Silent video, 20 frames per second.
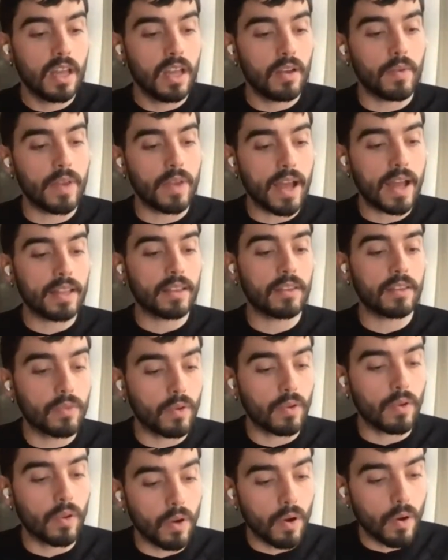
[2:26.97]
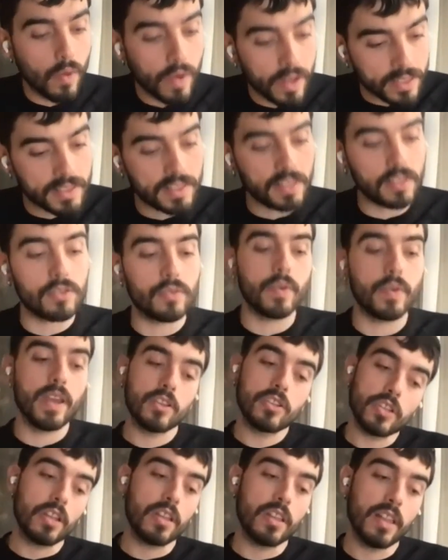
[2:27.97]
we had to go in
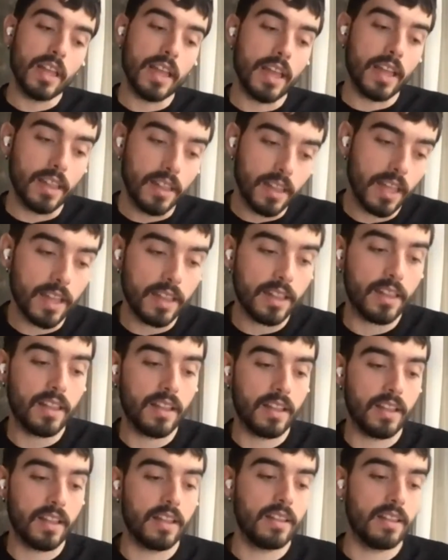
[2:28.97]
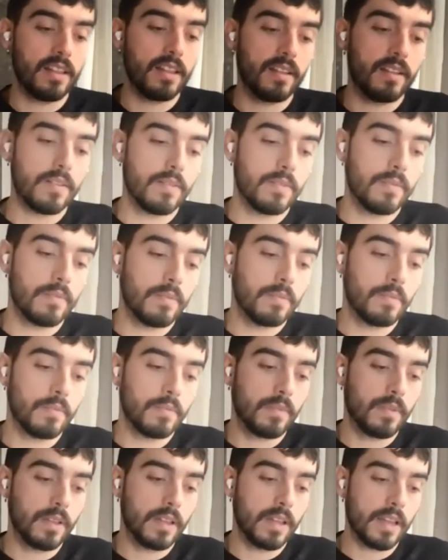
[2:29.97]
situation and and and um,